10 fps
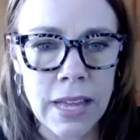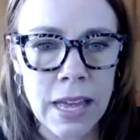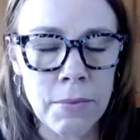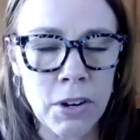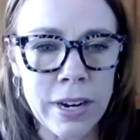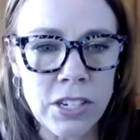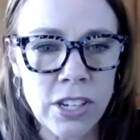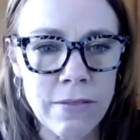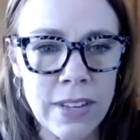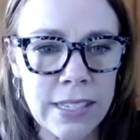
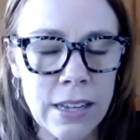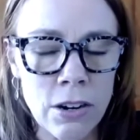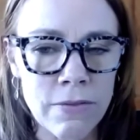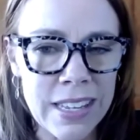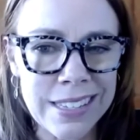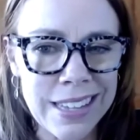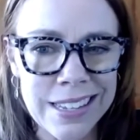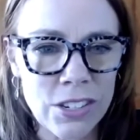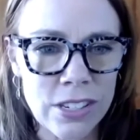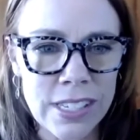immigration visa or
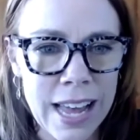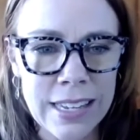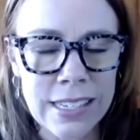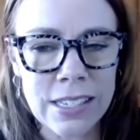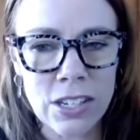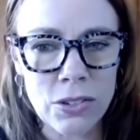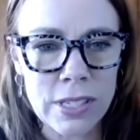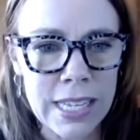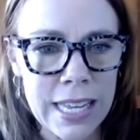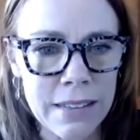visas or statuses do you
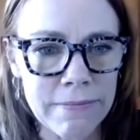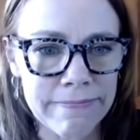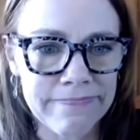see?